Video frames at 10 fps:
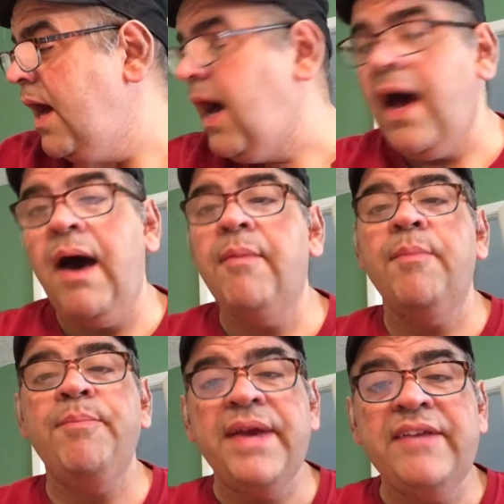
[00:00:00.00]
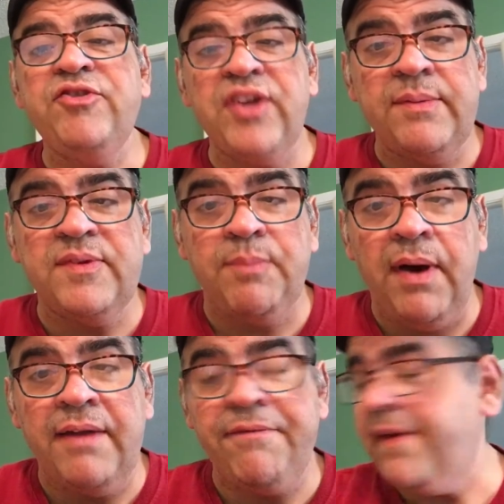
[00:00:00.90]
I'm a big James
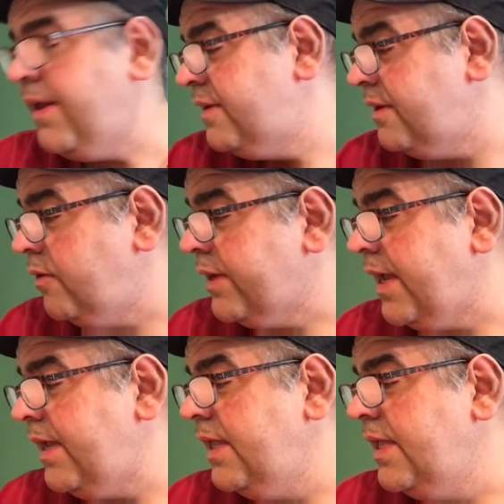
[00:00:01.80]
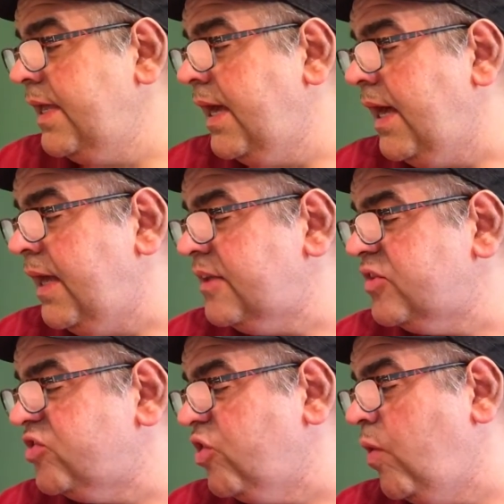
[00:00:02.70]
Bond fan. Okay,
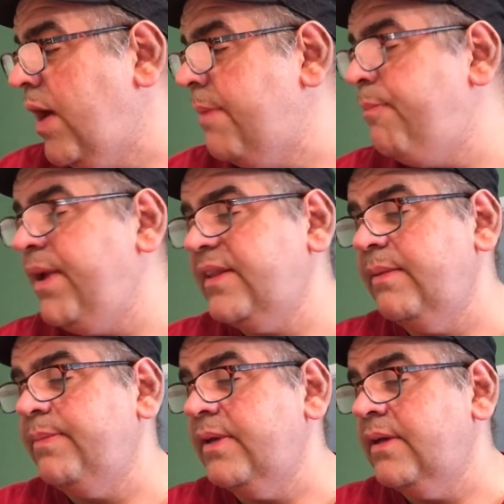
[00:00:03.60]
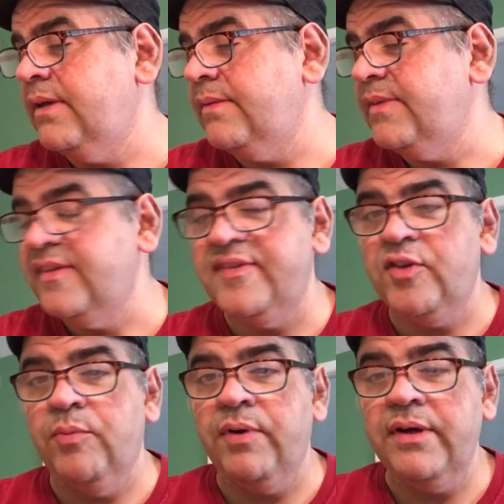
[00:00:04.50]
so I picked up this
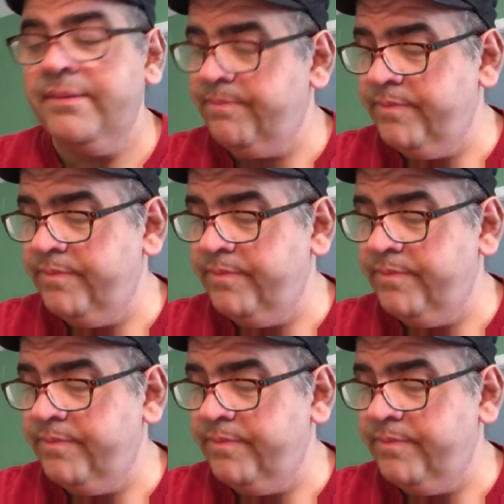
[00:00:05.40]
steelbook.